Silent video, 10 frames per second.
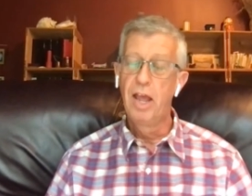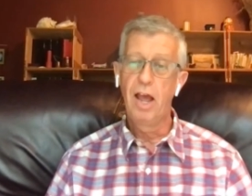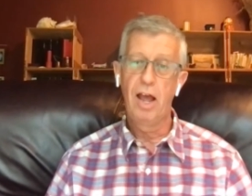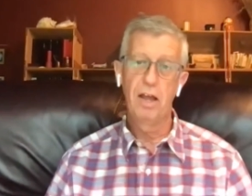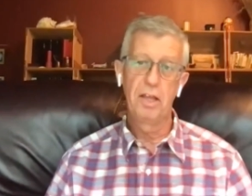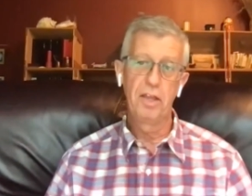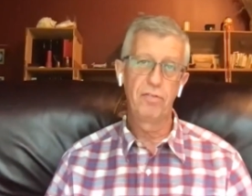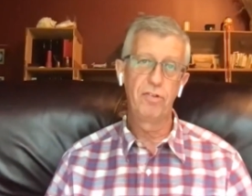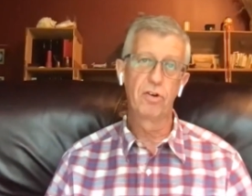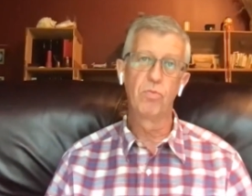uh,
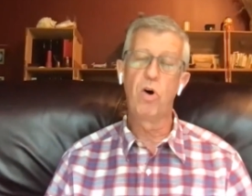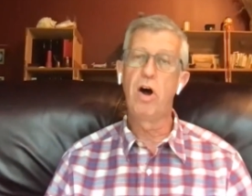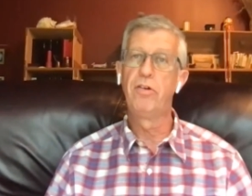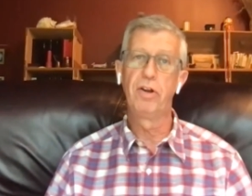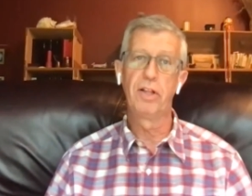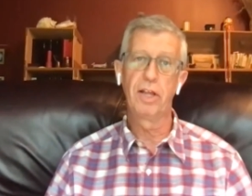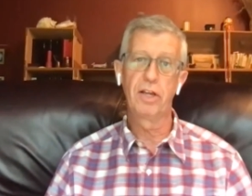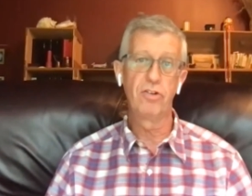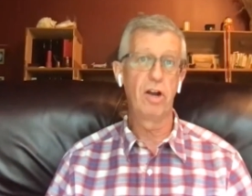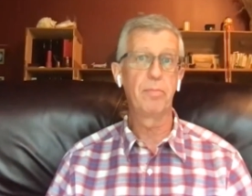if you're wandering
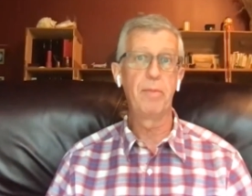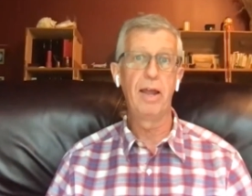like a drunk